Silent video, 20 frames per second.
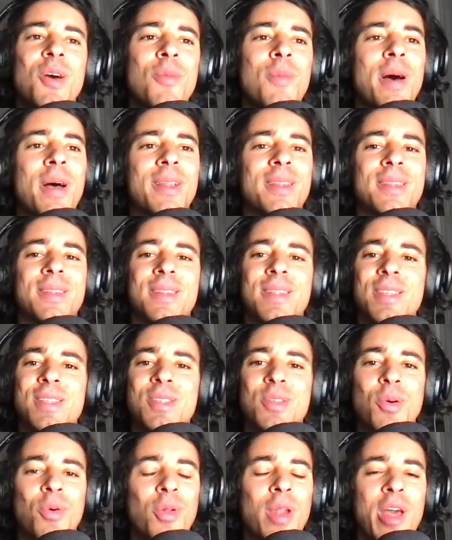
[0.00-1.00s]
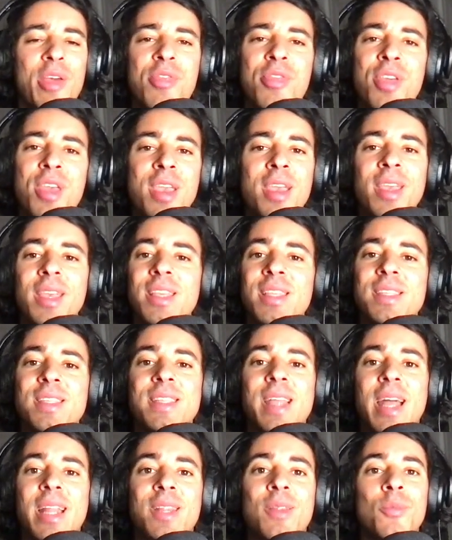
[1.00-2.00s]
about this whole I think is
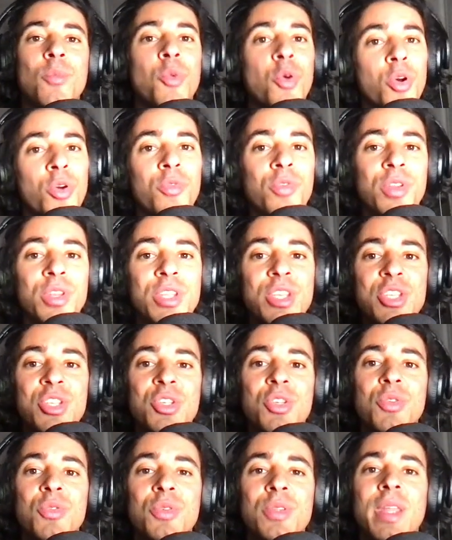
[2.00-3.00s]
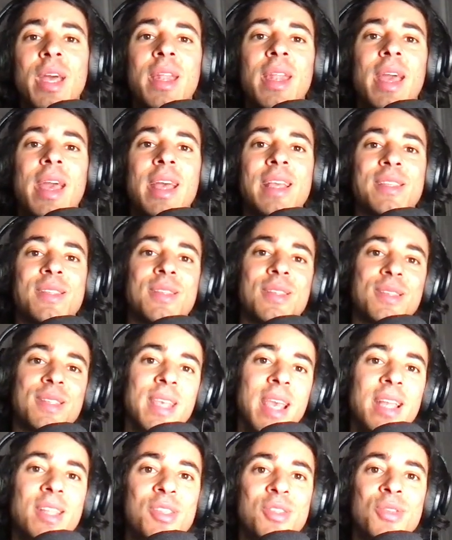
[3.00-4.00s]
that more of an issue than Estus
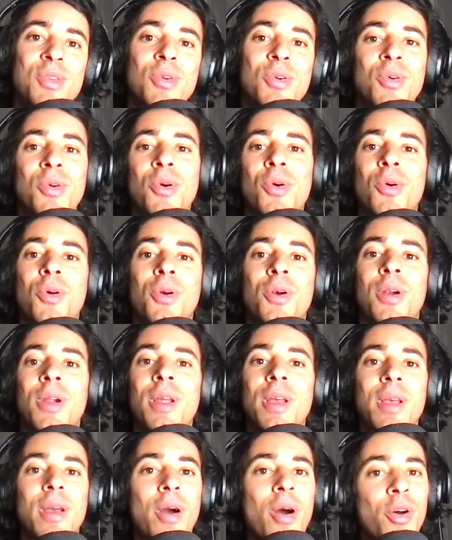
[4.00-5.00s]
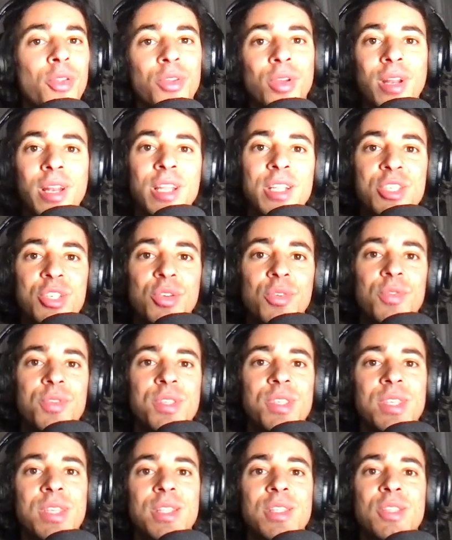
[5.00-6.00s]
cancel or other glitch you've
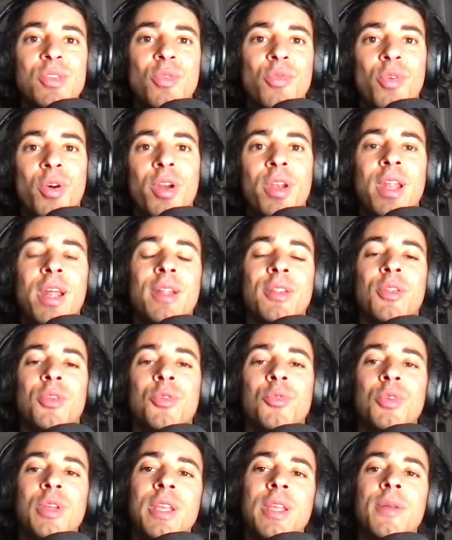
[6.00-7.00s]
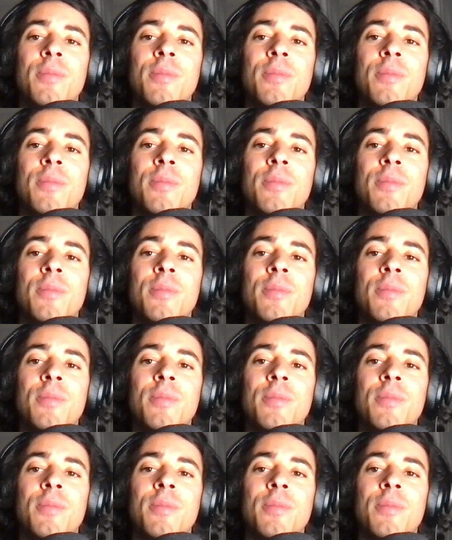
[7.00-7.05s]
seen so far in Elden Ring?